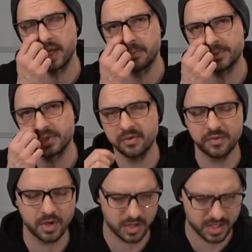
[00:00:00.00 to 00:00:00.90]
episode of
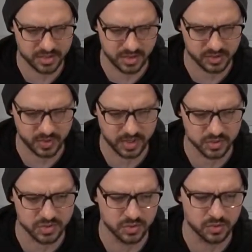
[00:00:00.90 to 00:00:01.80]
VR Hijinks, we can
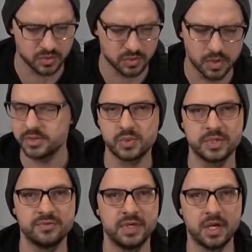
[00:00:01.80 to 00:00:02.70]
do the
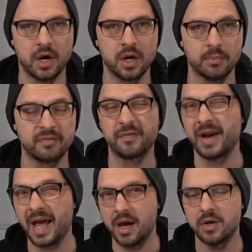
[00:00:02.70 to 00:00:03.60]
Switch VR, but for
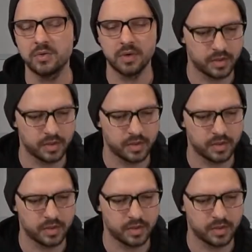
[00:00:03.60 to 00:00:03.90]
now,